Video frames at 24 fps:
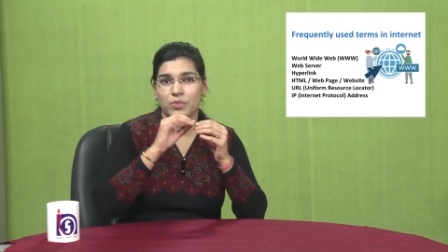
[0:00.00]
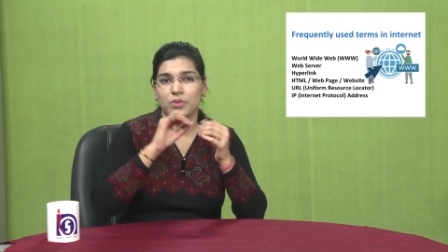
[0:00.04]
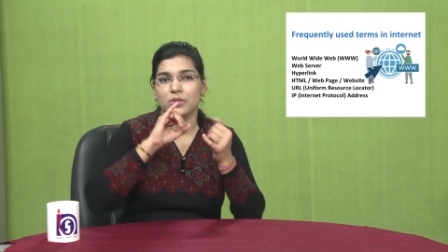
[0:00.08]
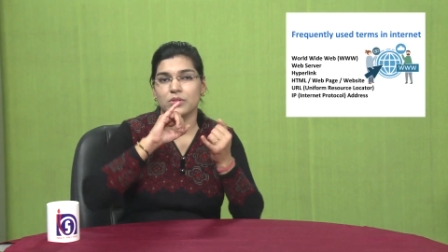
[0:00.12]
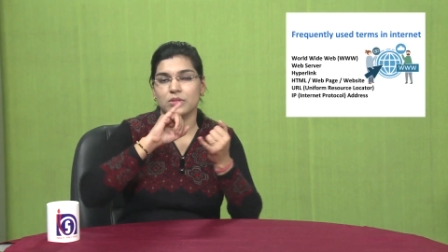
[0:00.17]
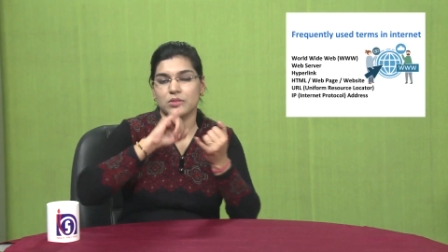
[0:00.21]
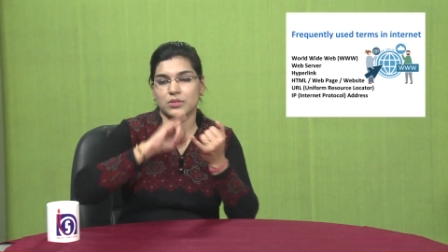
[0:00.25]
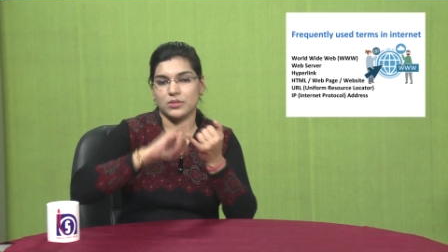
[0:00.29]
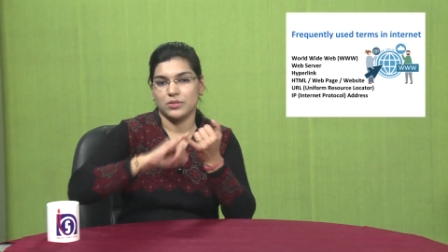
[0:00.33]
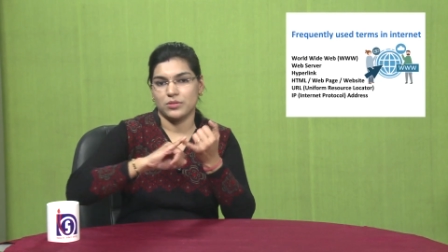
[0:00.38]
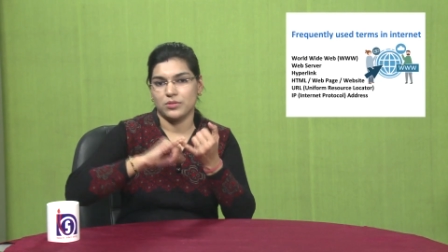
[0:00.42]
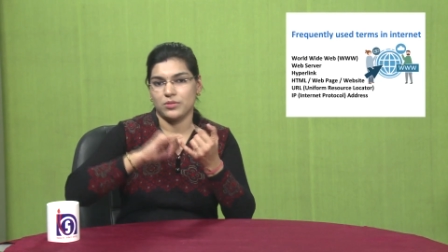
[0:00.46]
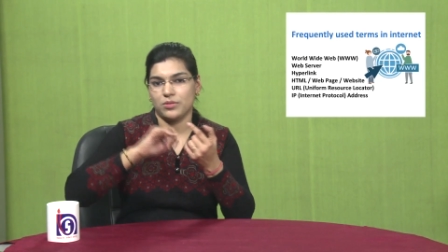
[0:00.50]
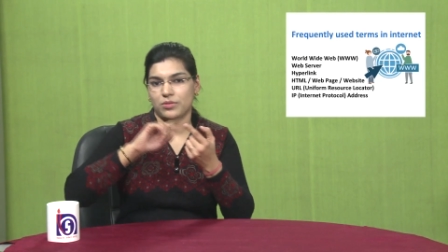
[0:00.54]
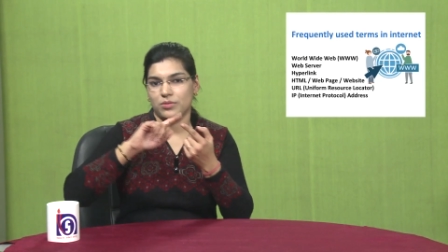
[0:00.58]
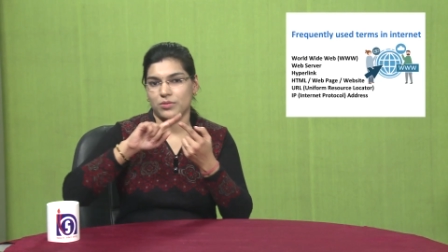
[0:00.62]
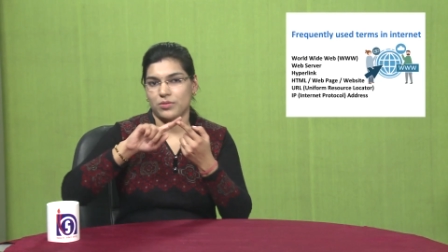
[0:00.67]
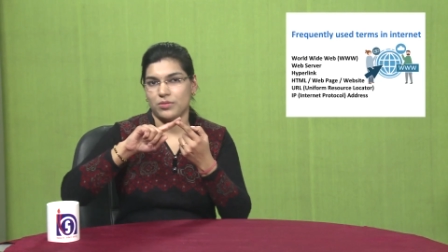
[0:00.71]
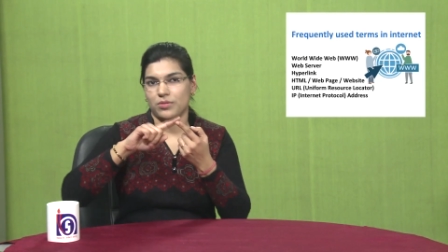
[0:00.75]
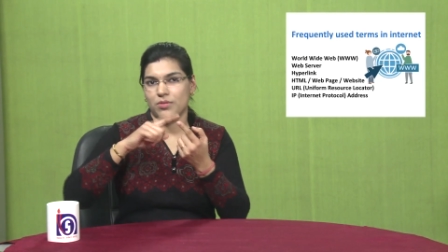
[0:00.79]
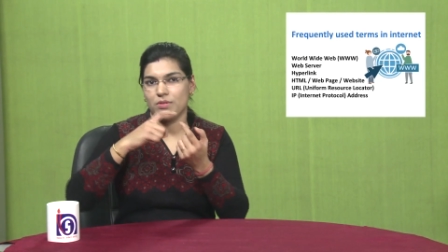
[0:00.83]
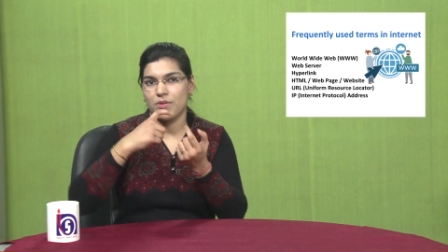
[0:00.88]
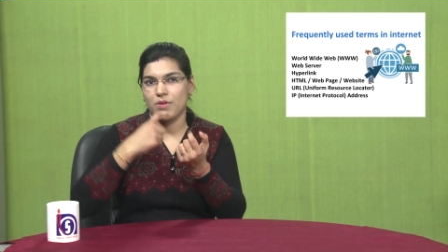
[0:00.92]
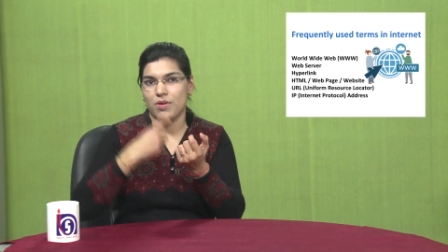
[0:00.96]
you
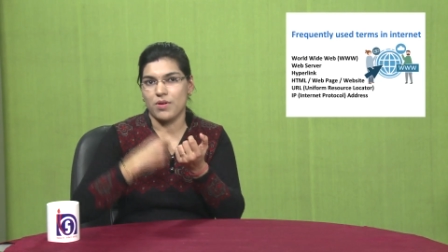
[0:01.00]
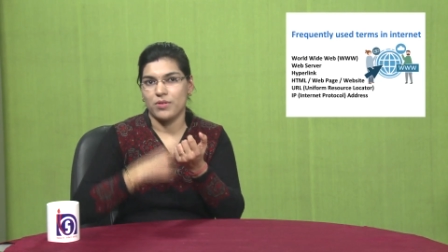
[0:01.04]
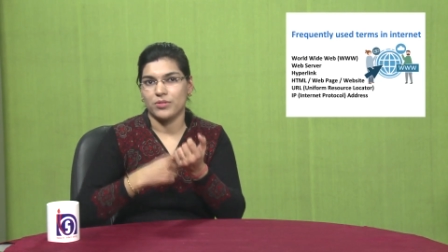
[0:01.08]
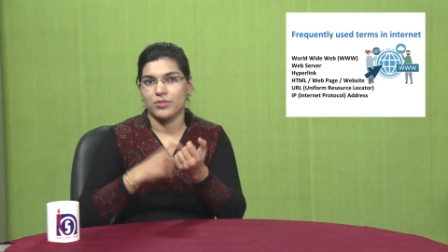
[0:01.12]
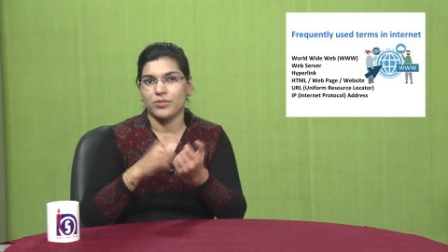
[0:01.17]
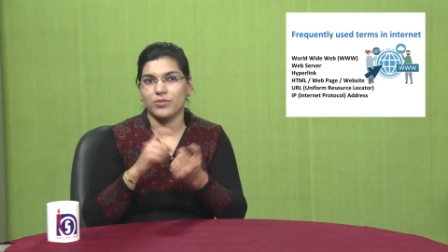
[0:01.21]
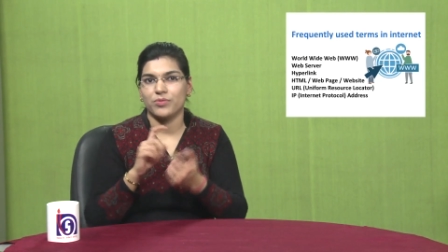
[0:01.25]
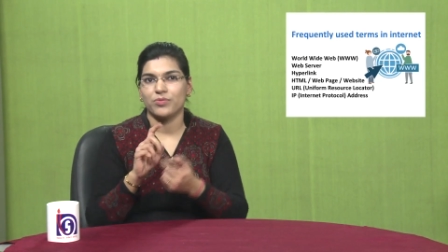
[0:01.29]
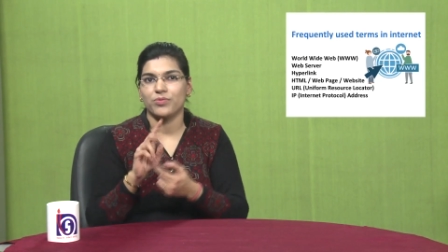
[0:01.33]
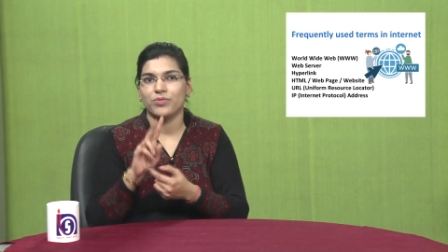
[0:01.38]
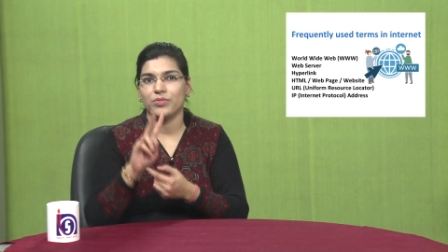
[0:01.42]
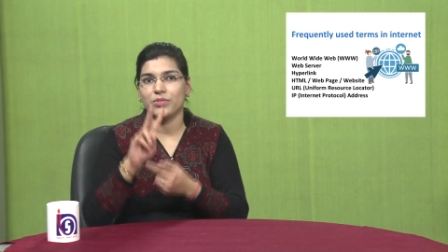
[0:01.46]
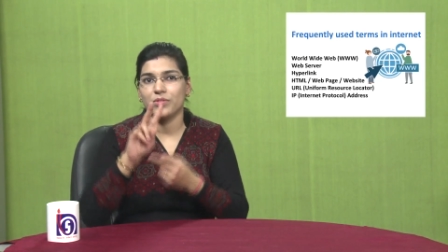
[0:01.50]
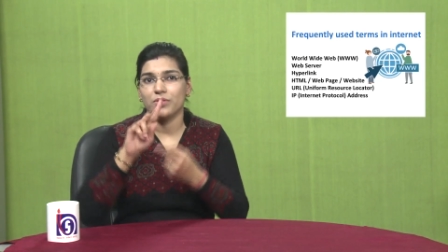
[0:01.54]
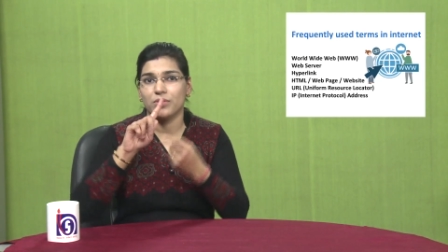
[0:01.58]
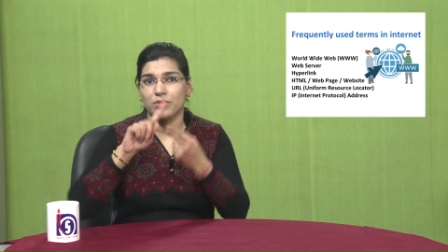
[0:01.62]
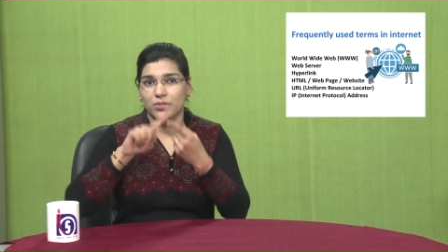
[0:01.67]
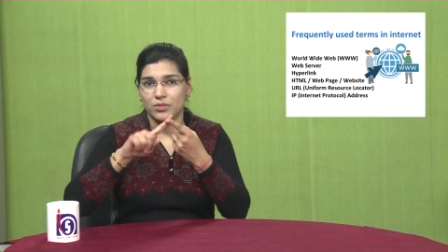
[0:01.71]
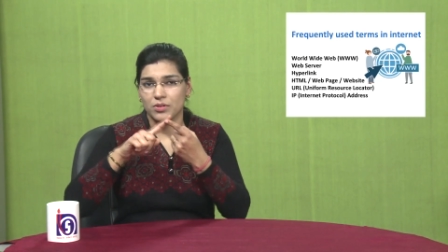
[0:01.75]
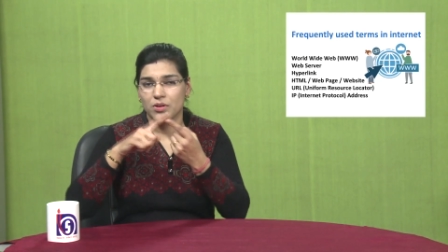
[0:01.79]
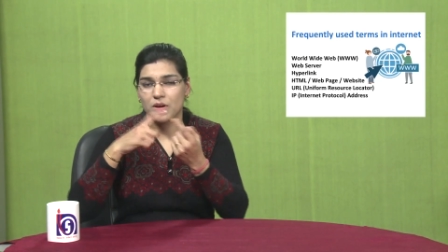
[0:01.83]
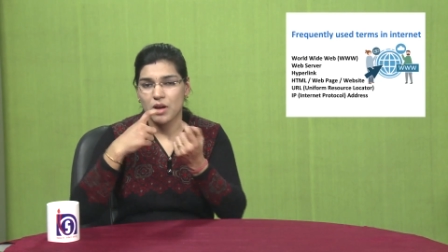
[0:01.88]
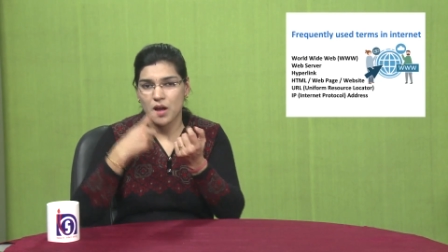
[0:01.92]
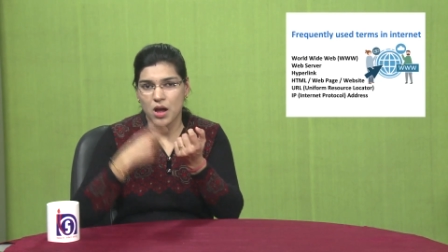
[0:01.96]
put
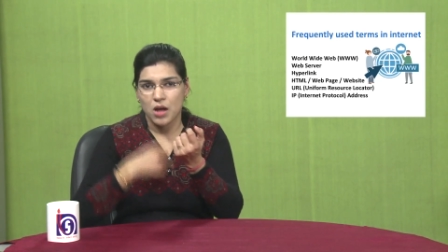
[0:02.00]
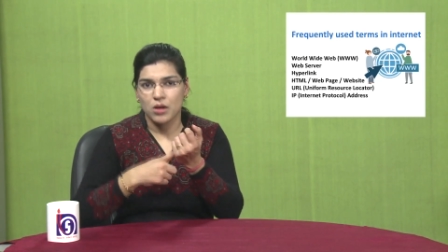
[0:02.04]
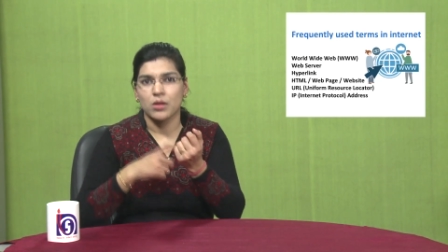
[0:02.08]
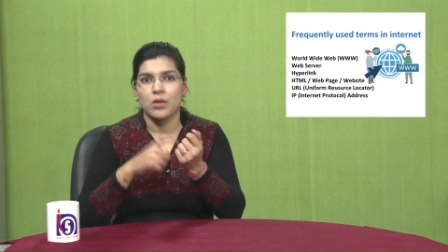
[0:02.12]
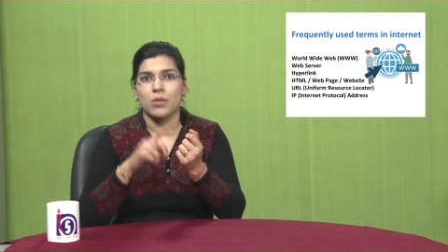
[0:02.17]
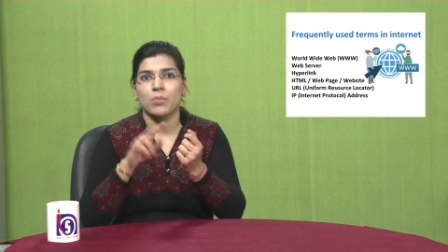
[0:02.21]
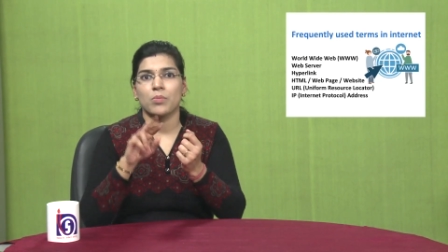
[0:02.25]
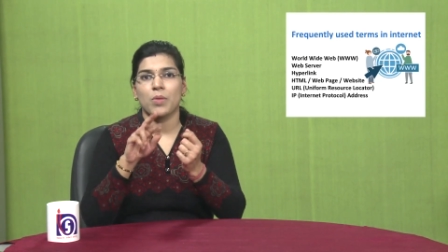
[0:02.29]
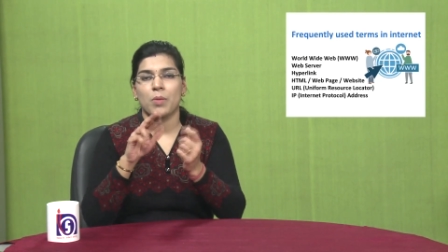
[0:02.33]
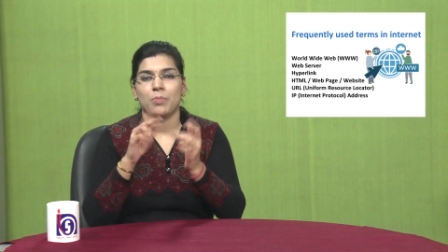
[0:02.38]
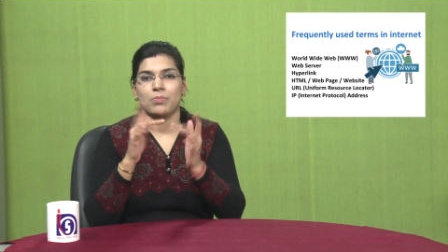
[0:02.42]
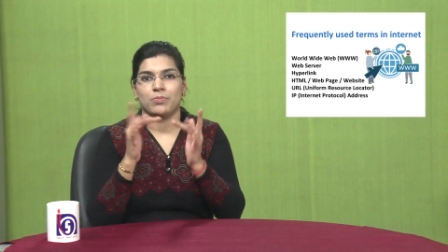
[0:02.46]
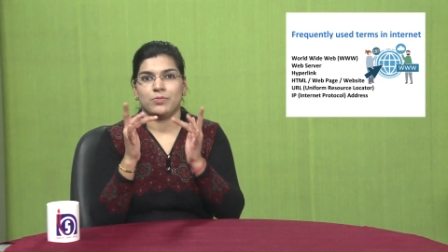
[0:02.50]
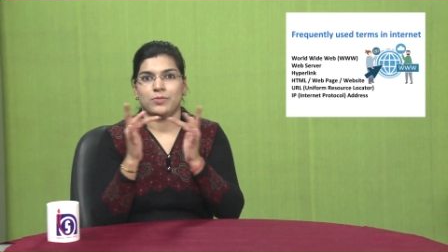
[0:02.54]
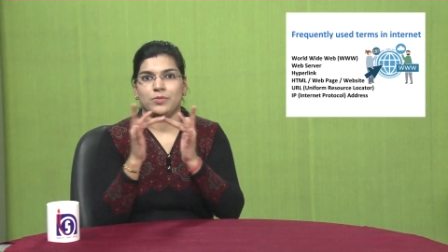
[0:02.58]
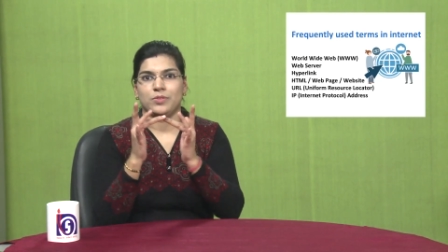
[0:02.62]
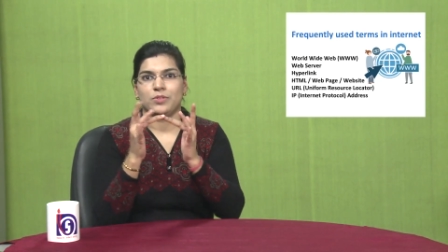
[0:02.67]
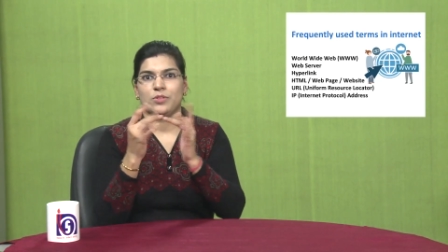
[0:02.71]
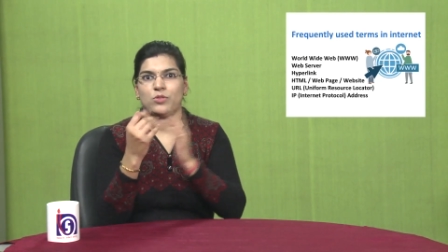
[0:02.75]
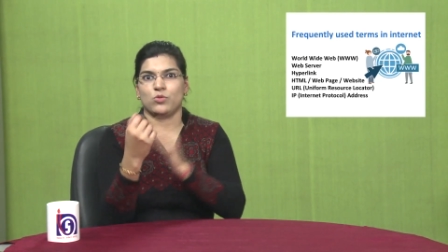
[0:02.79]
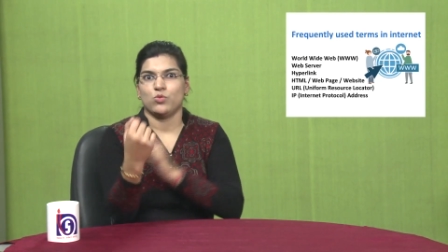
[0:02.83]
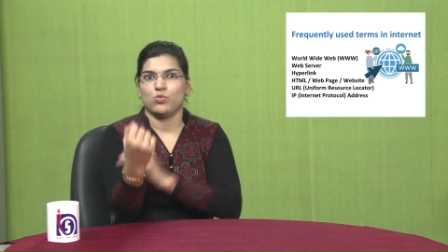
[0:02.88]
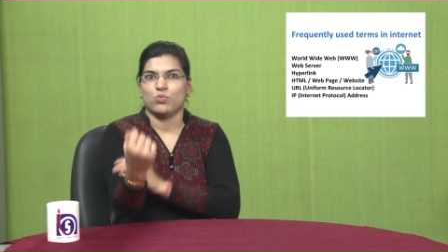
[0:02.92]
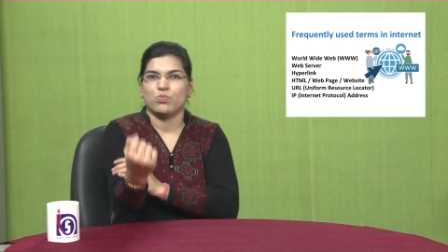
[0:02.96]

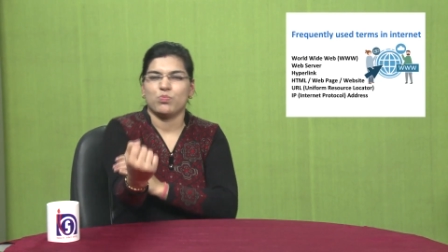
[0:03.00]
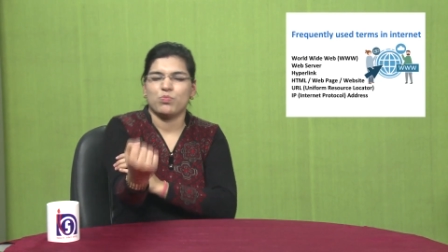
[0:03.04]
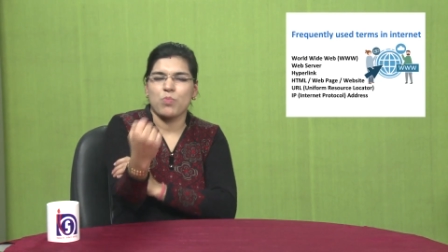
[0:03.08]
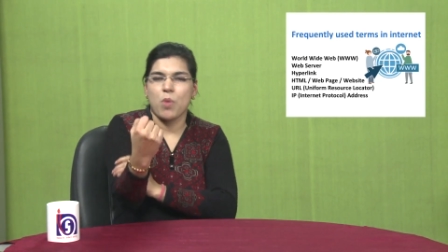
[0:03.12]
www.com.